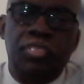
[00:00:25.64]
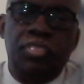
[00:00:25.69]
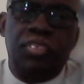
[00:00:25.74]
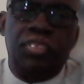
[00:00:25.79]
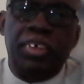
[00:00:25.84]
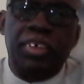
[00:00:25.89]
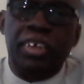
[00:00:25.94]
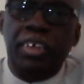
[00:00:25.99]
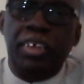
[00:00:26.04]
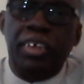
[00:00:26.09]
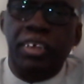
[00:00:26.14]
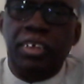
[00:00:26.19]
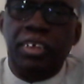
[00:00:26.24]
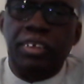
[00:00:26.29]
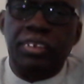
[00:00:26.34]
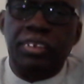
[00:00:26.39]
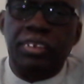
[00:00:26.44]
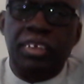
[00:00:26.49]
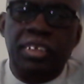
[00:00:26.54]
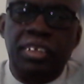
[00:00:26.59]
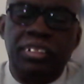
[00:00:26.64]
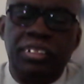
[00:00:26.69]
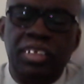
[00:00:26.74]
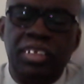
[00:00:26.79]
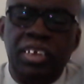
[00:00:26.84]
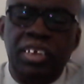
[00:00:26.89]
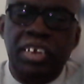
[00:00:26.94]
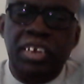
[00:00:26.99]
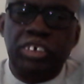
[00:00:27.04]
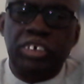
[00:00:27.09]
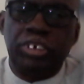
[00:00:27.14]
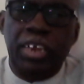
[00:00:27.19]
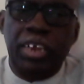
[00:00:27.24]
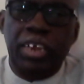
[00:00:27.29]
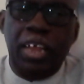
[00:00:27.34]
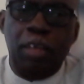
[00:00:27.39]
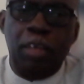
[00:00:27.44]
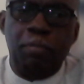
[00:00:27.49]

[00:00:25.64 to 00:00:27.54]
the National